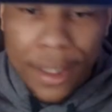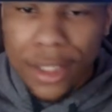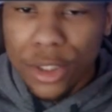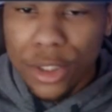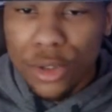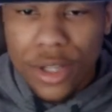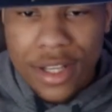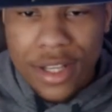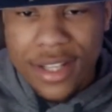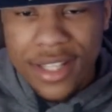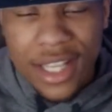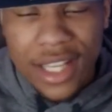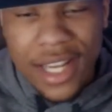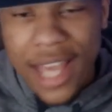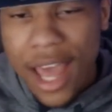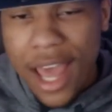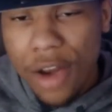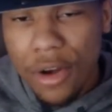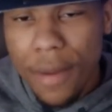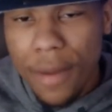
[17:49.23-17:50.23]
Luka sitting
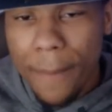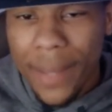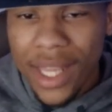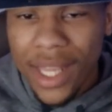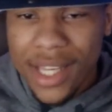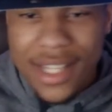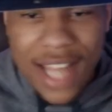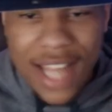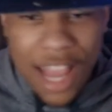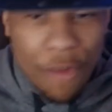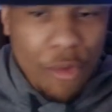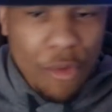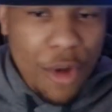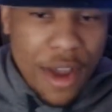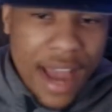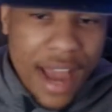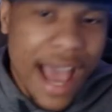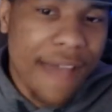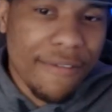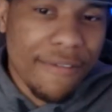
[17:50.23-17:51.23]
out on the bench like we're
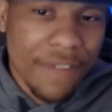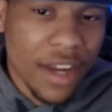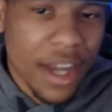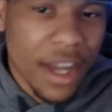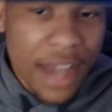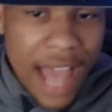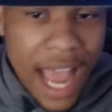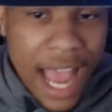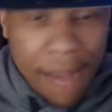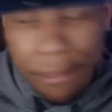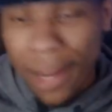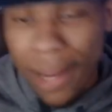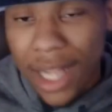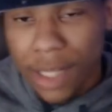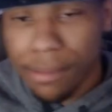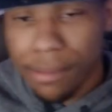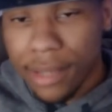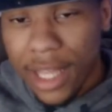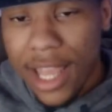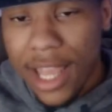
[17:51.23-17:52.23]
not finna not make the
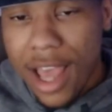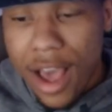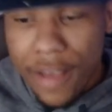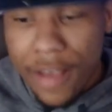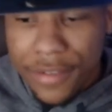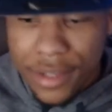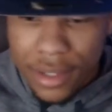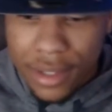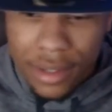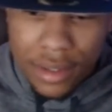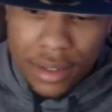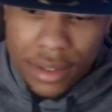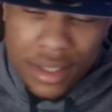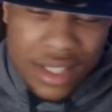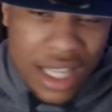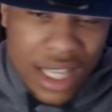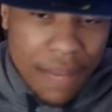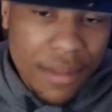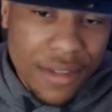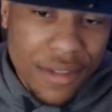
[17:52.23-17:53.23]
playoffs. This
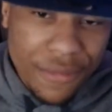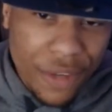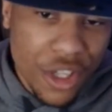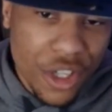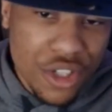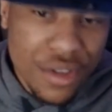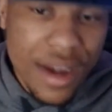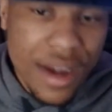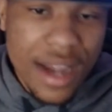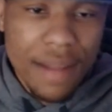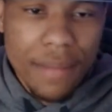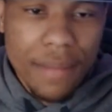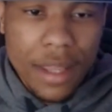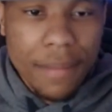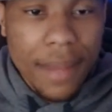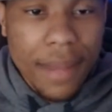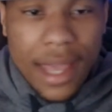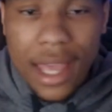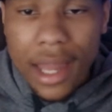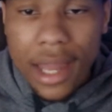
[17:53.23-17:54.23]
team is frustrating me,
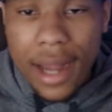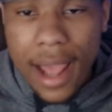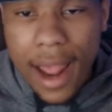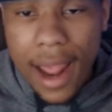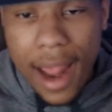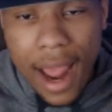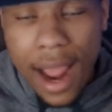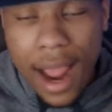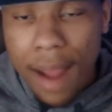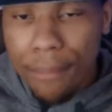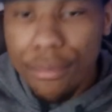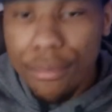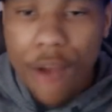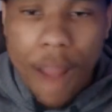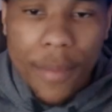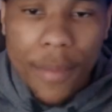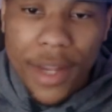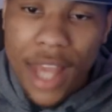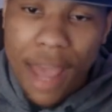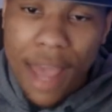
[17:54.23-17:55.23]
man. I'm
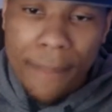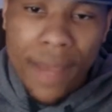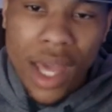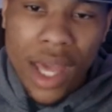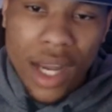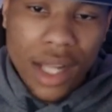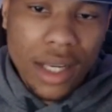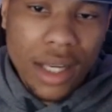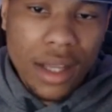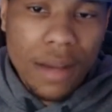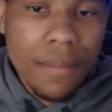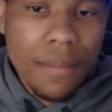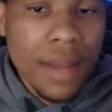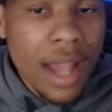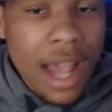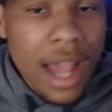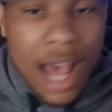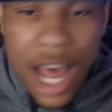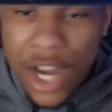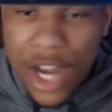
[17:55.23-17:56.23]
probably not betting them.
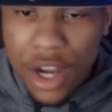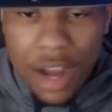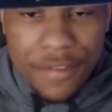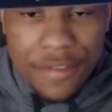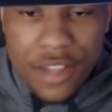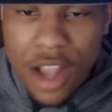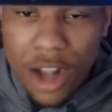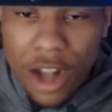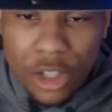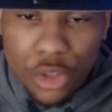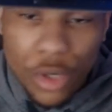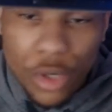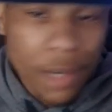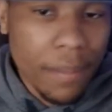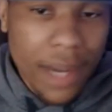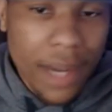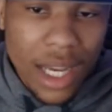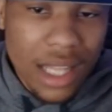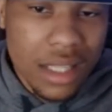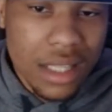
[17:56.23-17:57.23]
I know I've talked three
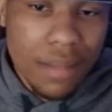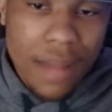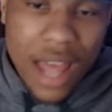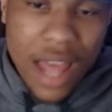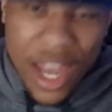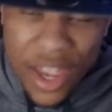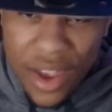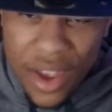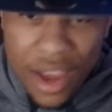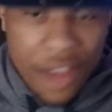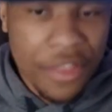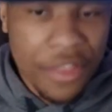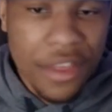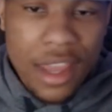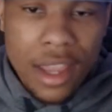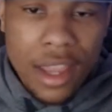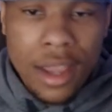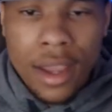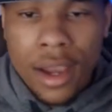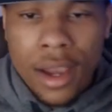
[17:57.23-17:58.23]
minutes about
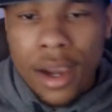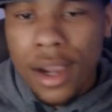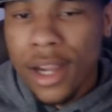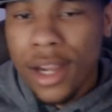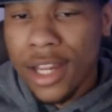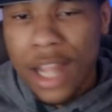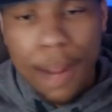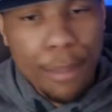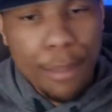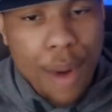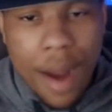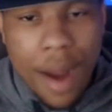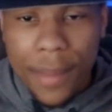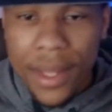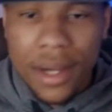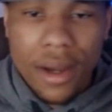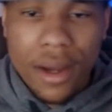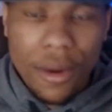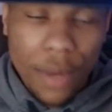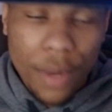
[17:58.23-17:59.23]
nothing. Y'all probably
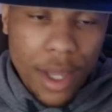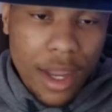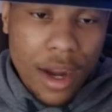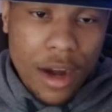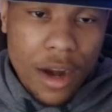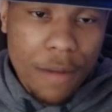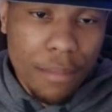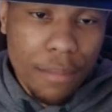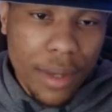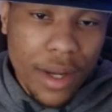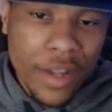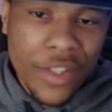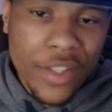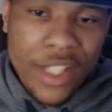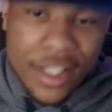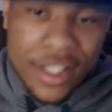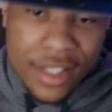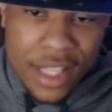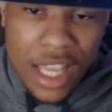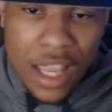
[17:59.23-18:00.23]
don't care, but
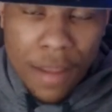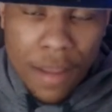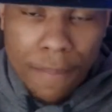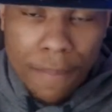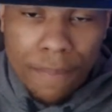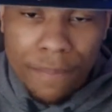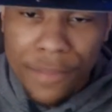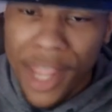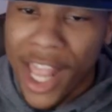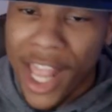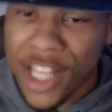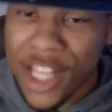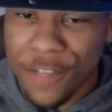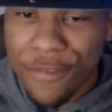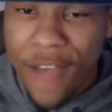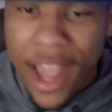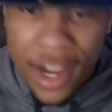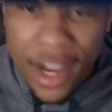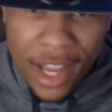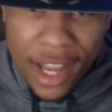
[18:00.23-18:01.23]
this team has
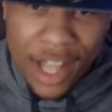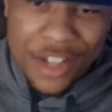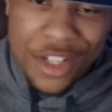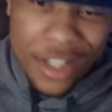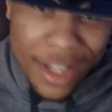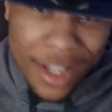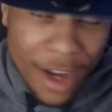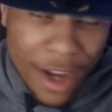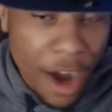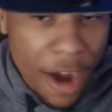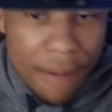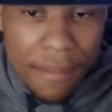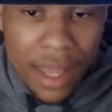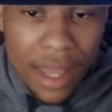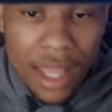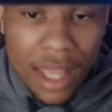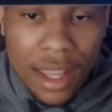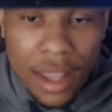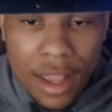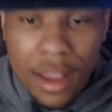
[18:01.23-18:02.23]
financially hurt
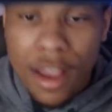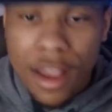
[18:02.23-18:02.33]
me.